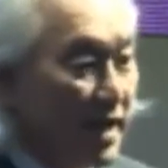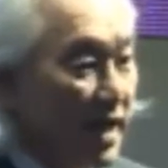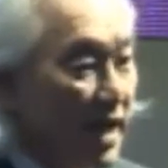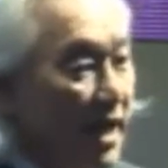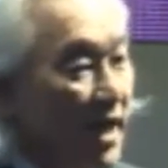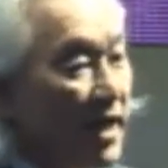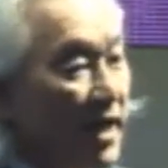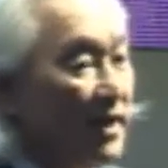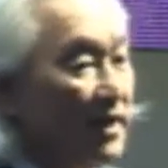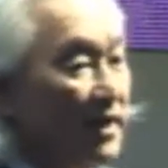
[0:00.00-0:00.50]

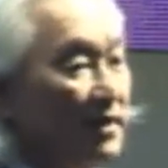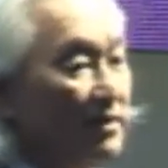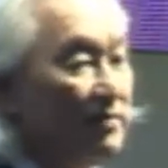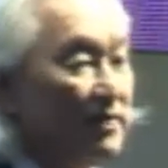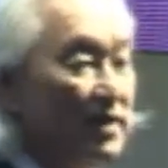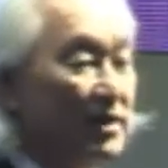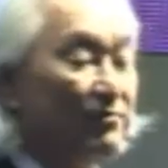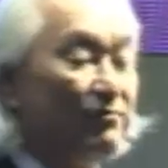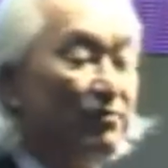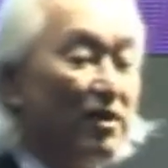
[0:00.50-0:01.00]

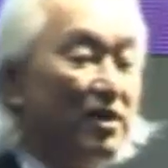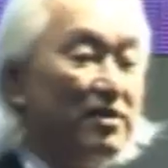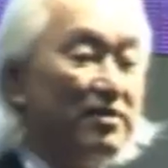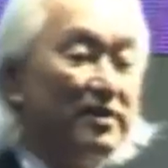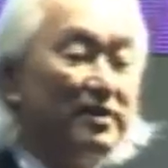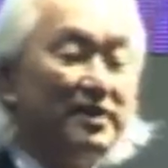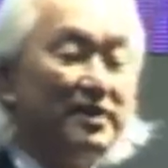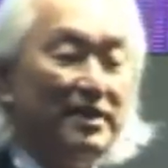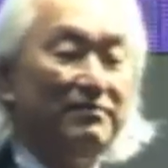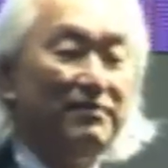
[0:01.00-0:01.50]
and in front of
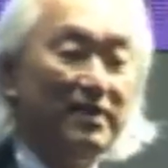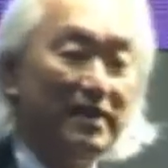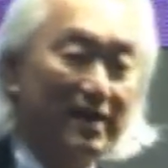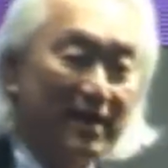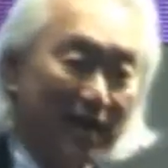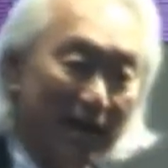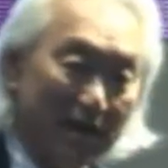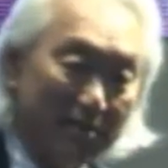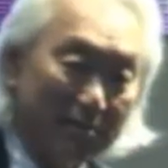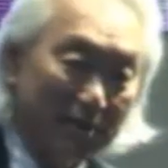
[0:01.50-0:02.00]
the TV
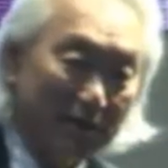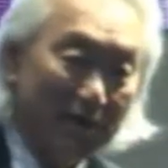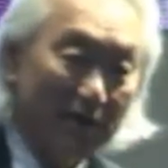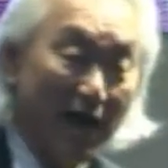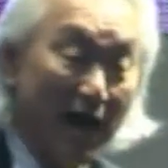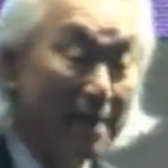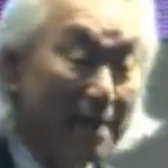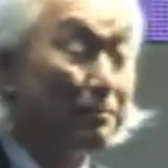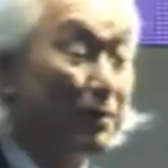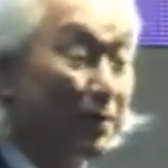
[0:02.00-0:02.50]
camera,
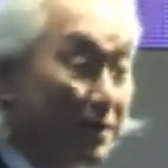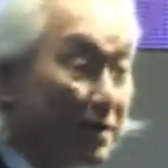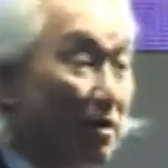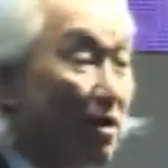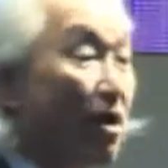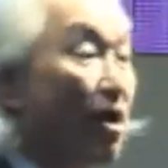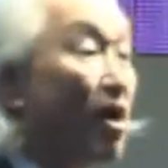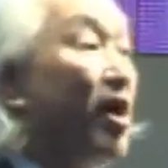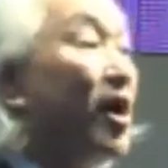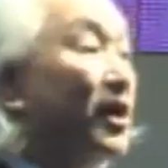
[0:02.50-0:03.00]
I put
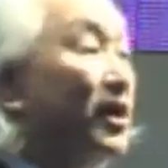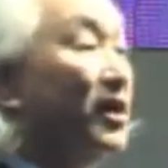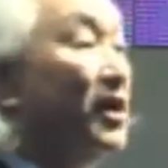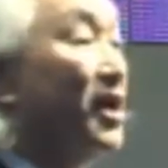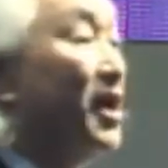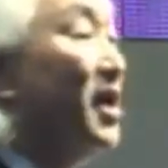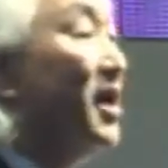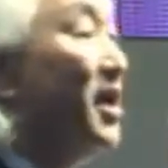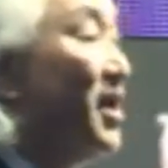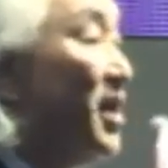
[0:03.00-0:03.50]

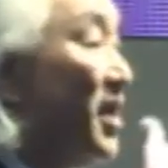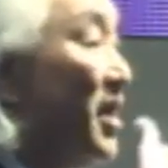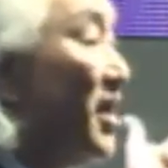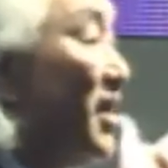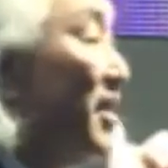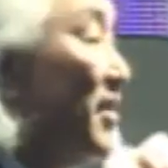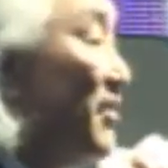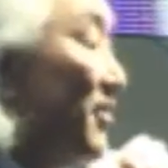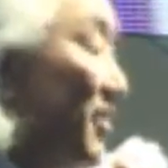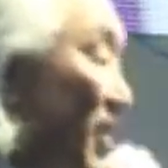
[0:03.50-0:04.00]

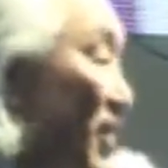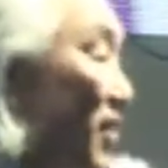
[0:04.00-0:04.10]
on